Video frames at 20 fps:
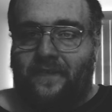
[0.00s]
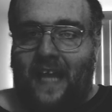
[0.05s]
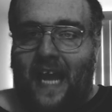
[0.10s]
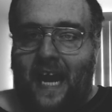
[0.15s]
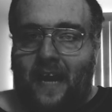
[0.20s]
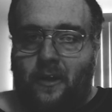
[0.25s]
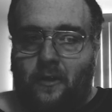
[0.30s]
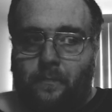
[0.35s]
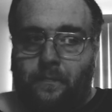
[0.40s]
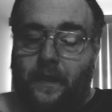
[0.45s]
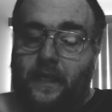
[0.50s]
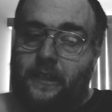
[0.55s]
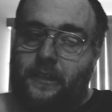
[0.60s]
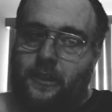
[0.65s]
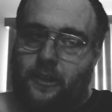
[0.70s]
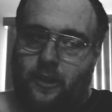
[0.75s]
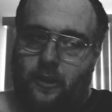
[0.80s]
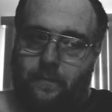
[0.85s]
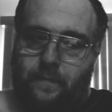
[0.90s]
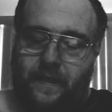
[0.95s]
tackle plays
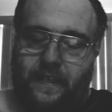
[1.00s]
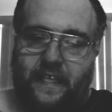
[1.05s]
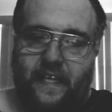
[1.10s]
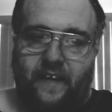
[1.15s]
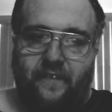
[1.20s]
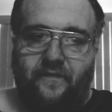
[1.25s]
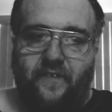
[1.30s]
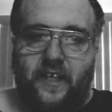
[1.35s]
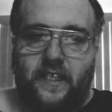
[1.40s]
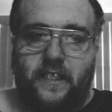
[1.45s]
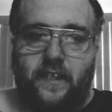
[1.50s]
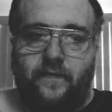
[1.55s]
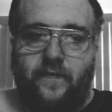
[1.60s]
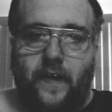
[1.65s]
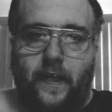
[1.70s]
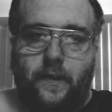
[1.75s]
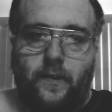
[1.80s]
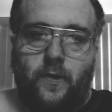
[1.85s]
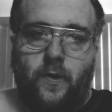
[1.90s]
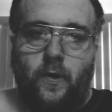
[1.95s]
a little bit defensive
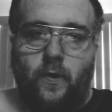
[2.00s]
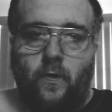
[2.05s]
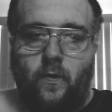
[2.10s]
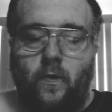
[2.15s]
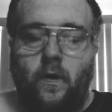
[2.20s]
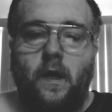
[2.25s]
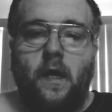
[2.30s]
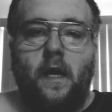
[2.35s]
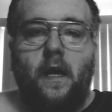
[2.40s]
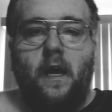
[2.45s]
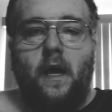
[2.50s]
end too.